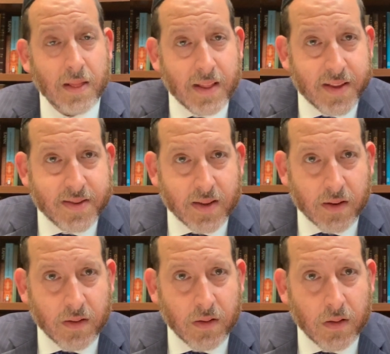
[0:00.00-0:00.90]

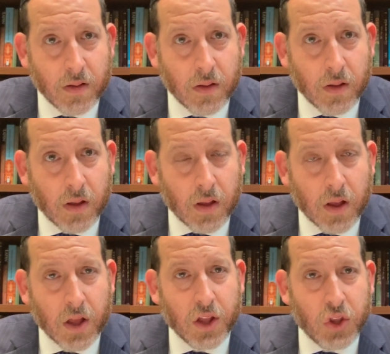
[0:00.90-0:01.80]
Listen.
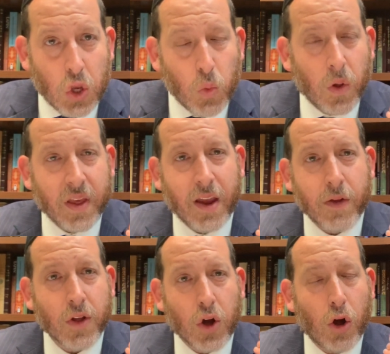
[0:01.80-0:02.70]
You will
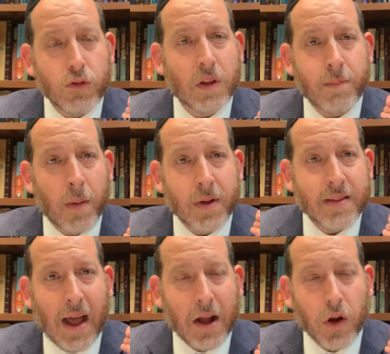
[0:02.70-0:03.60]
hear the call to Mama
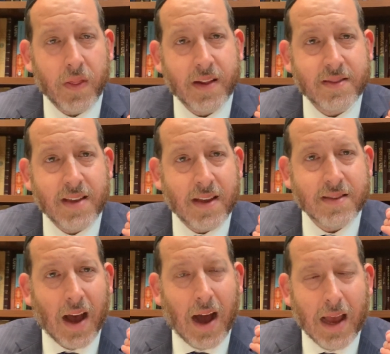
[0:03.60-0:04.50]
Daka that
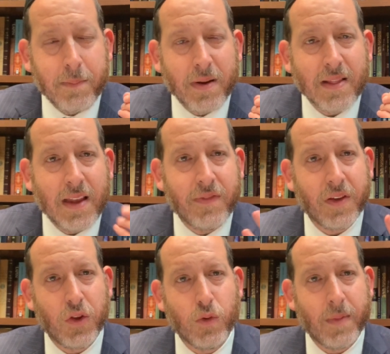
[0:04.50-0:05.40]
says, I believe
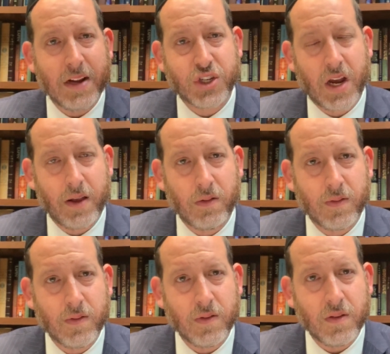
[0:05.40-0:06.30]
in you, my
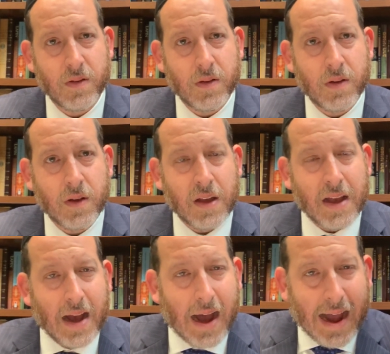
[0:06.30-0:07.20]
child.
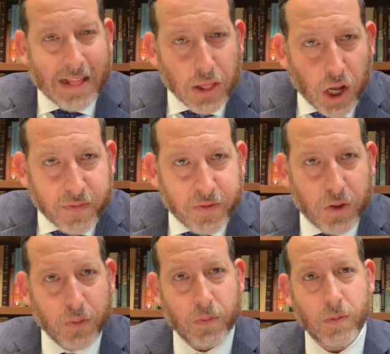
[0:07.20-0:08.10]
I love
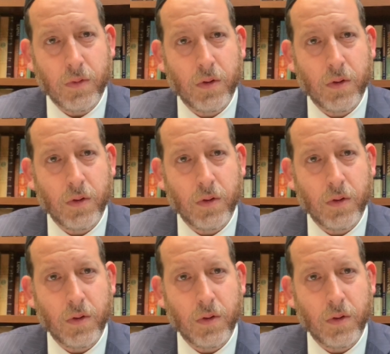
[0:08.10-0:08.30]
you.